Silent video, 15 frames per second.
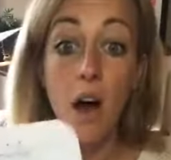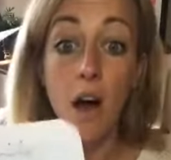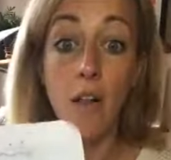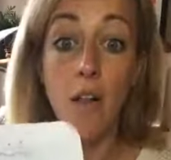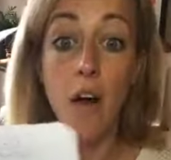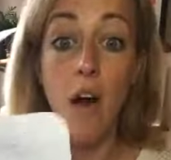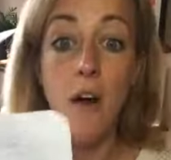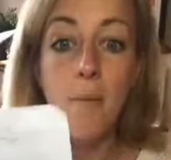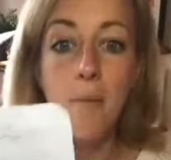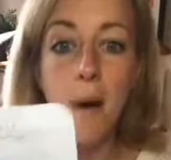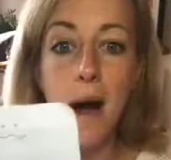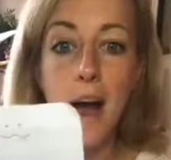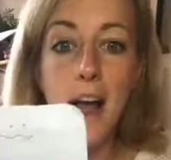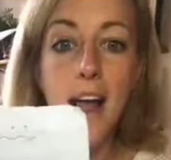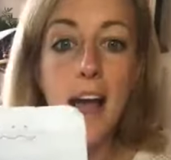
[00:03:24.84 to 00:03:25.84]
Along
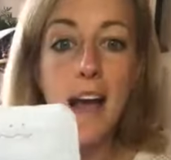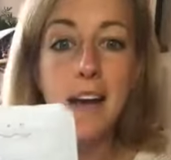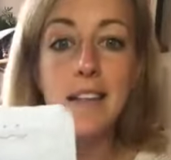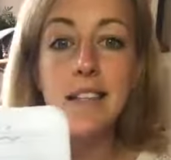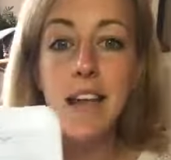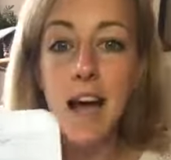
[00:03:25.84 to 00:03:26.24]
my x